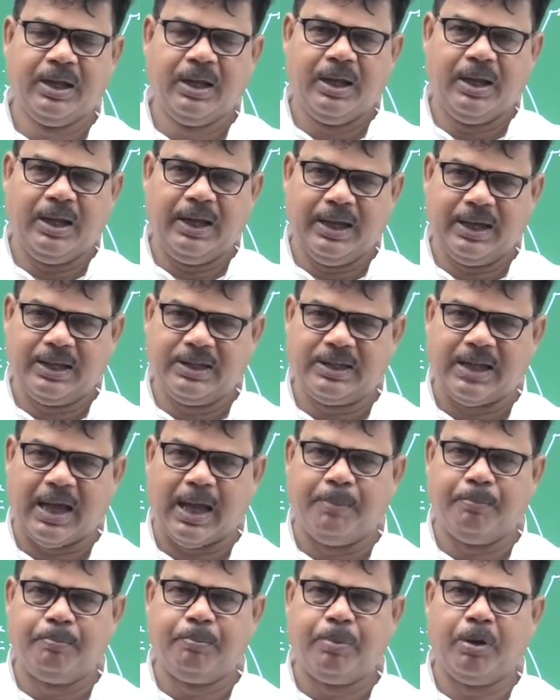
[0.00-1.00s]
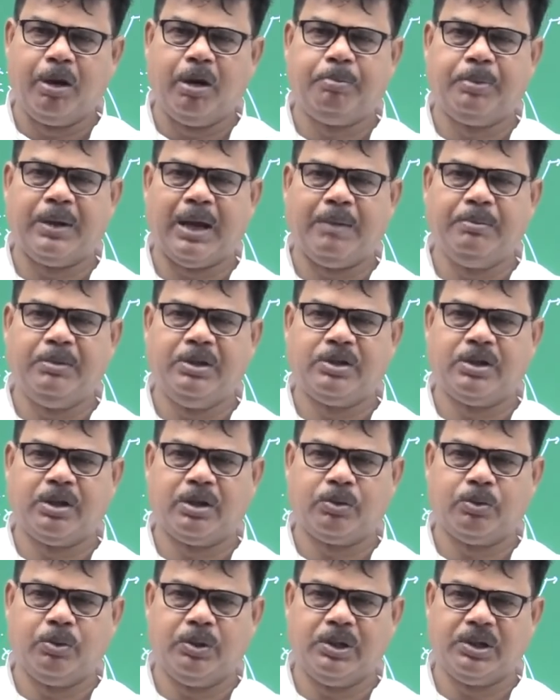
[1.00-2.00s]
Example of primary
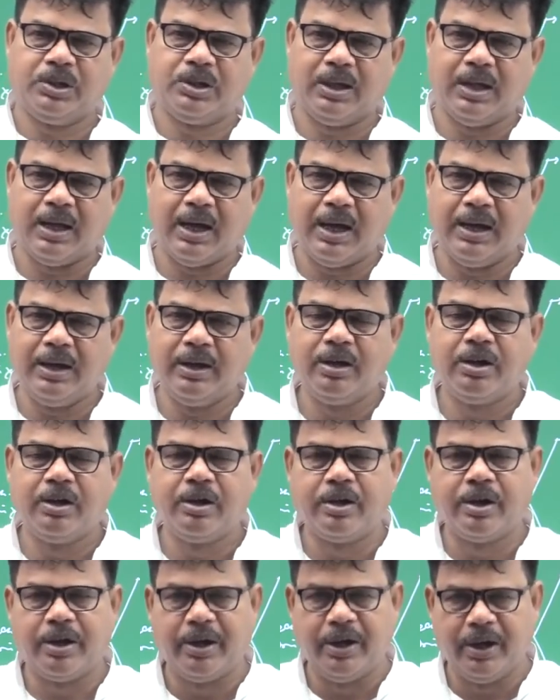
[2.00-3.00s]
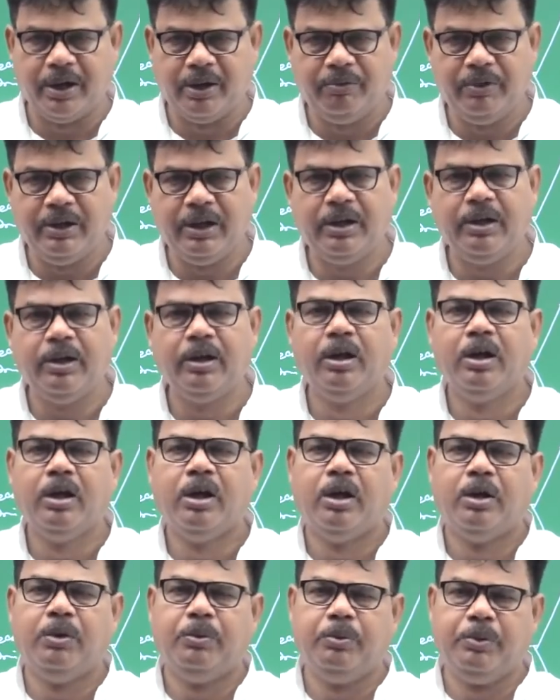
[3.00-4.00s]
circulation are trade wind,
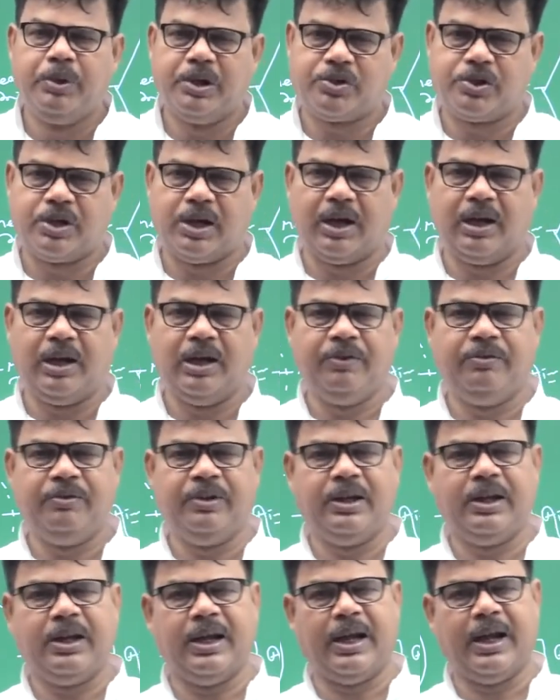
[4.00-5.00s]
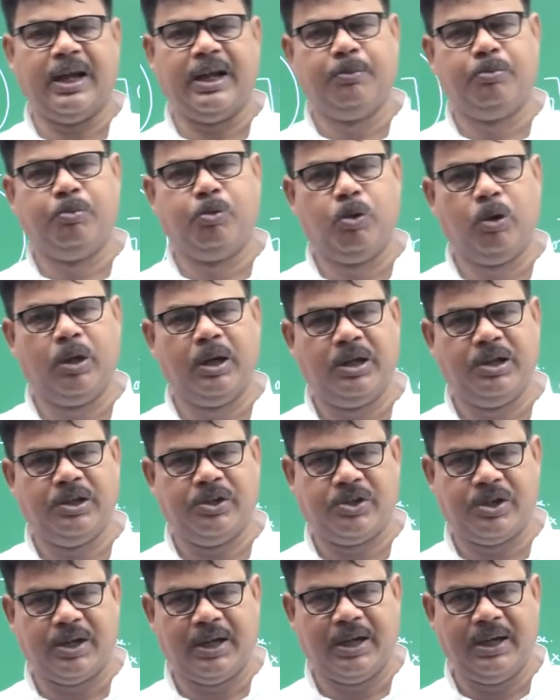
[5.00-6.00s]
westerly wind, and polar
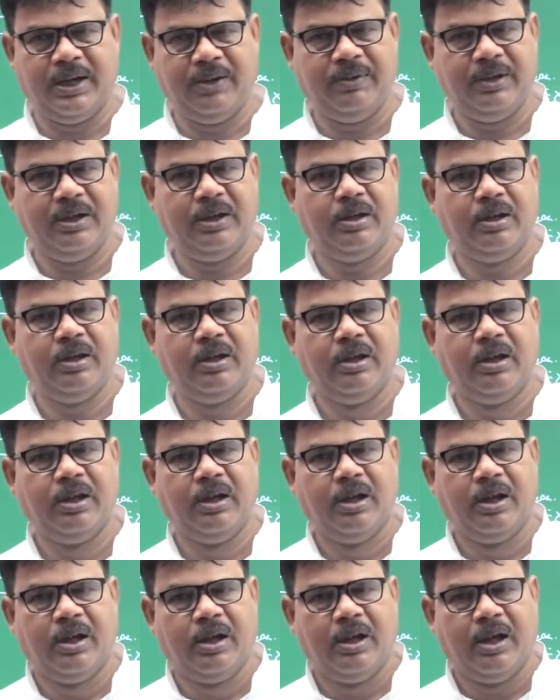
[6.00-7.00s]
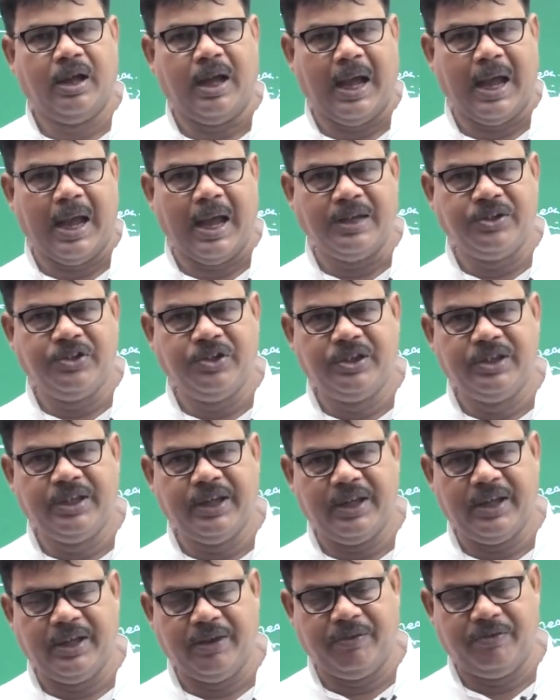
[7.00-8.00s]
easterly wind. As
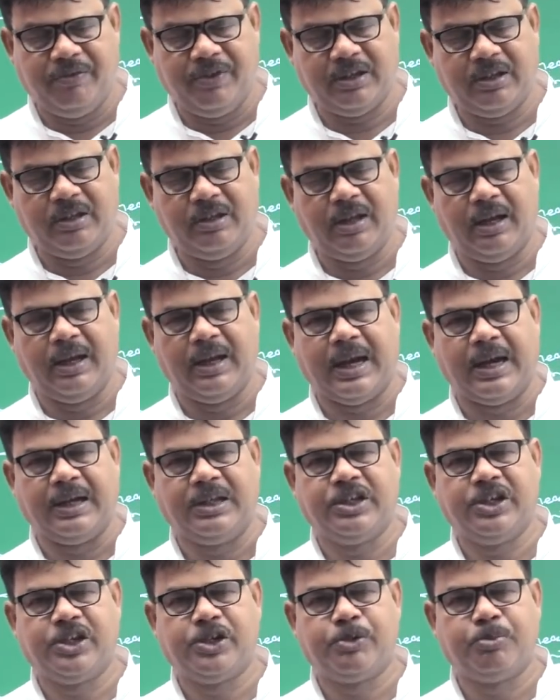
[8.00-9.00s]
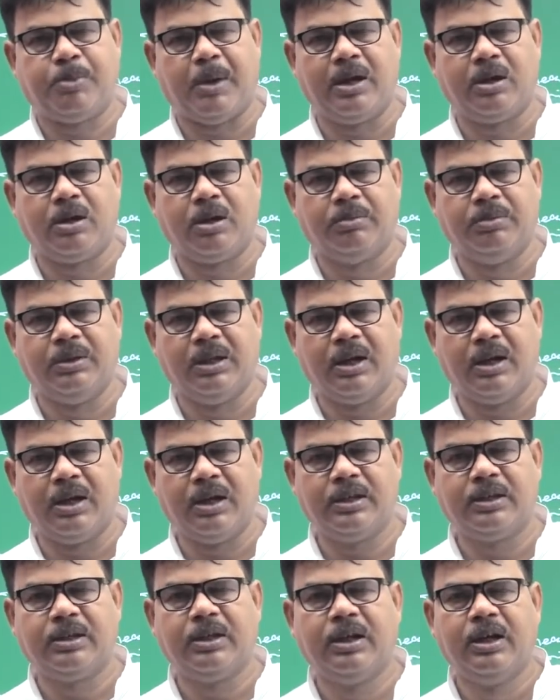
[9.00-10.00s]
they affect the largest part of the
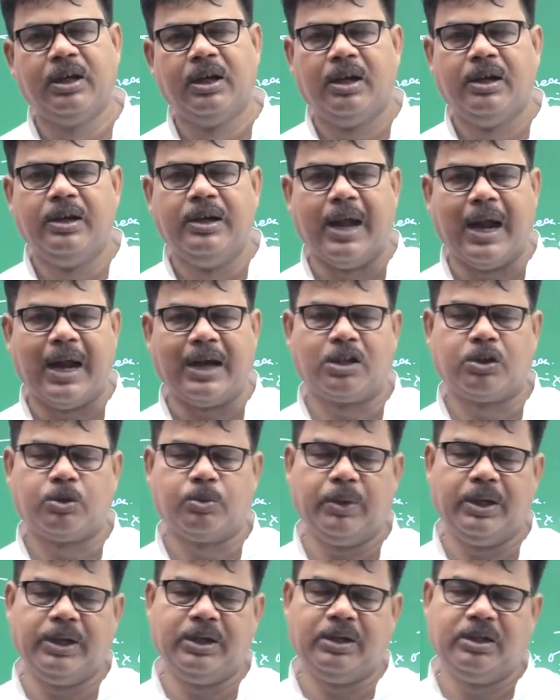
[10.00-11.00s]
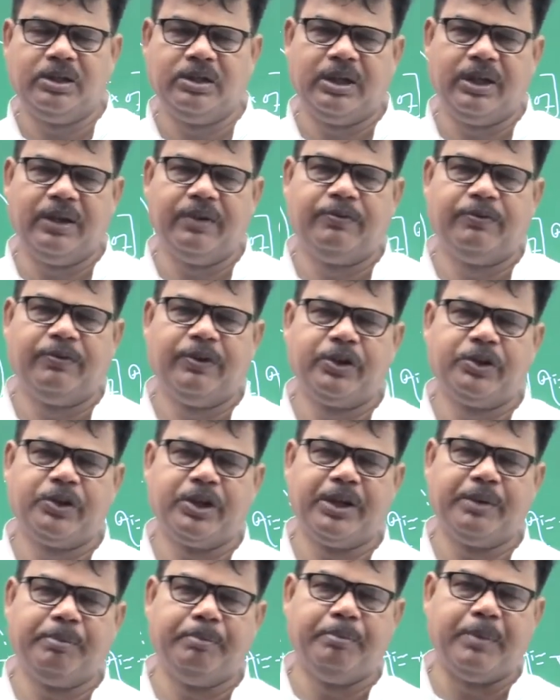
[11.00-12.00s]
earth, that's why it is referred to
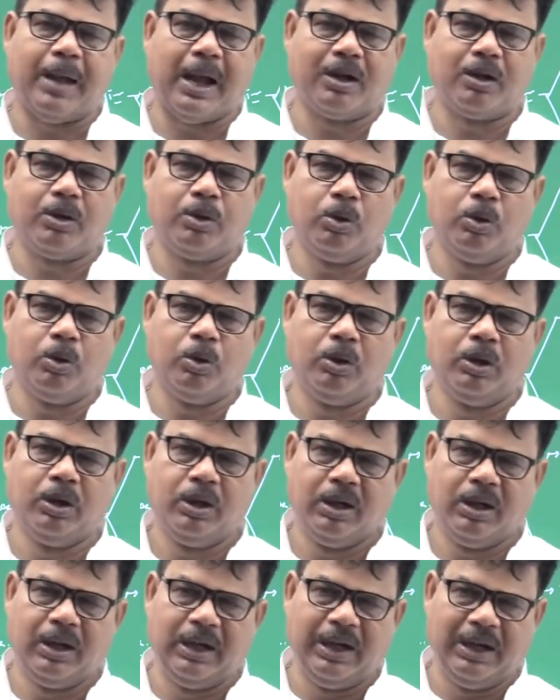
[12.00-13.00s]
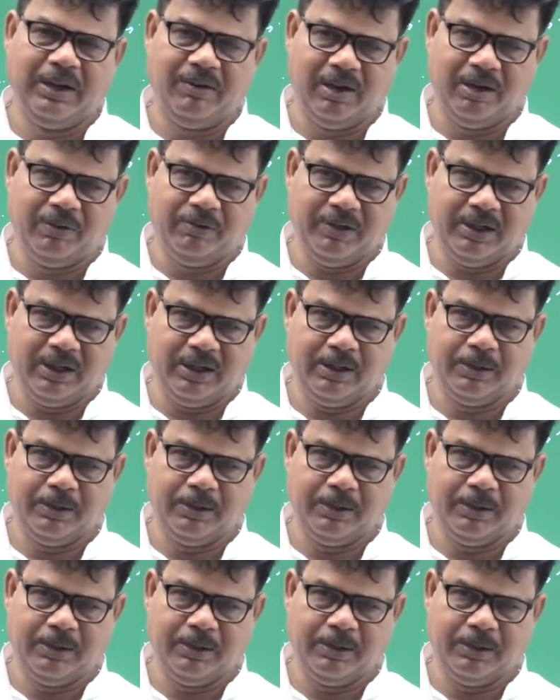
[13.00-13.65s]
as macro level wind.